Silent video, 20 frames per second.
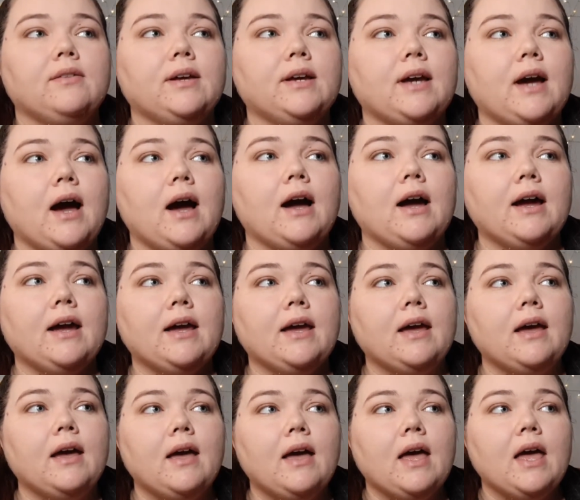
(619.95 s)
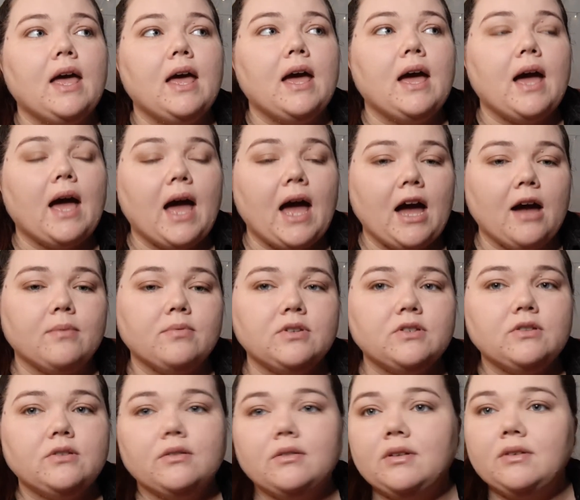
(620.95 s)
Like, I
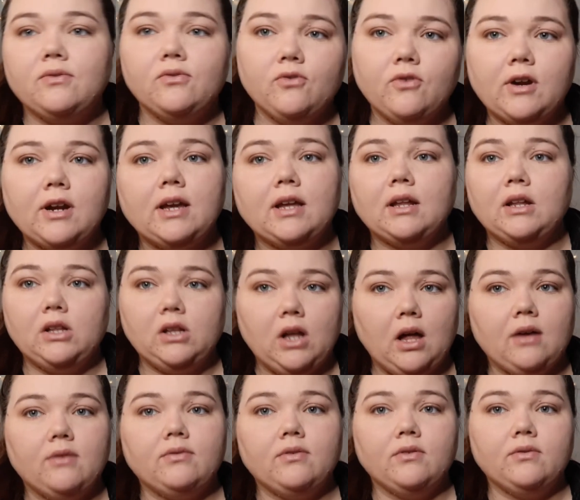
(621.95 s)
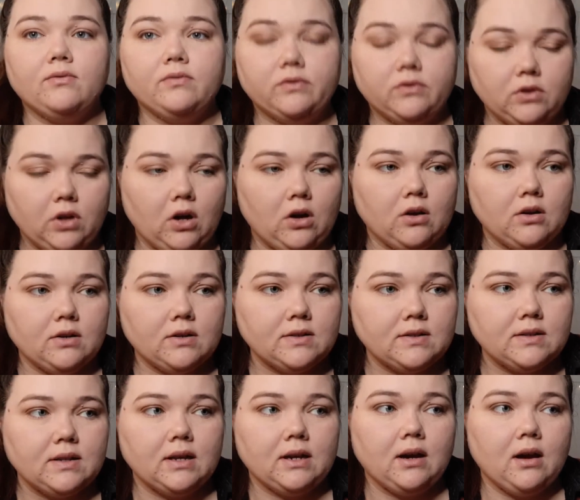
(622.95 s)
absolutely freaking love
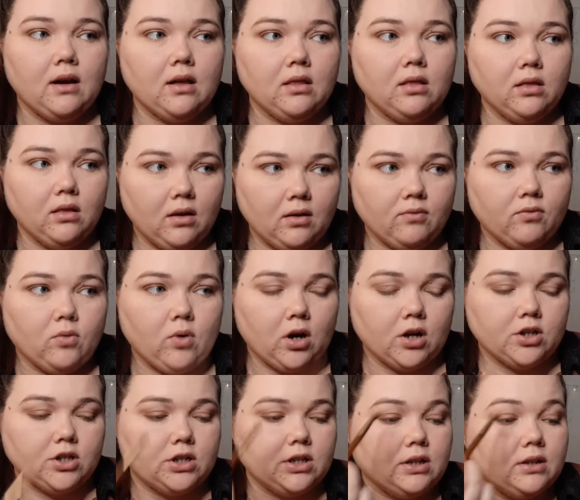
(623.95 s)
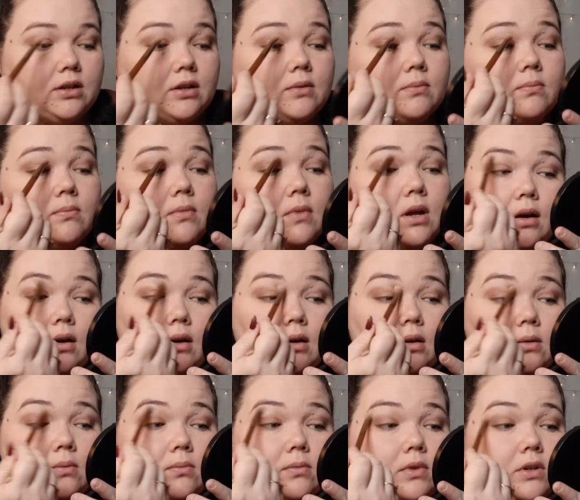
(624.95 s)
vlogs. Like, I love watching them.
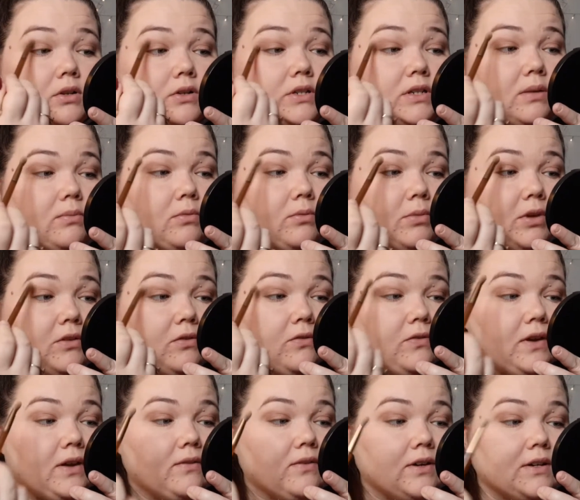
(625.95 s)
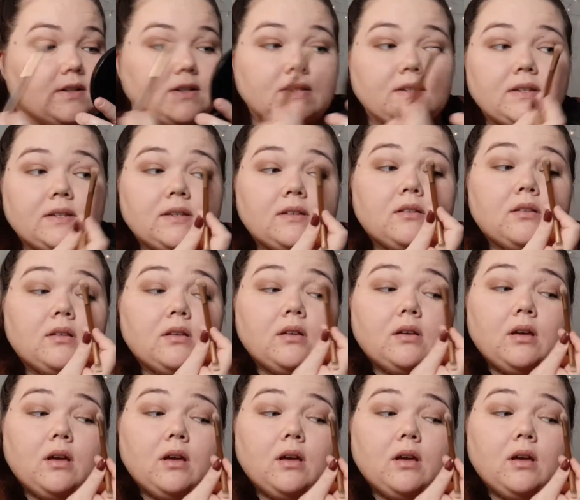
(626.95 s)
They're some of my favorites.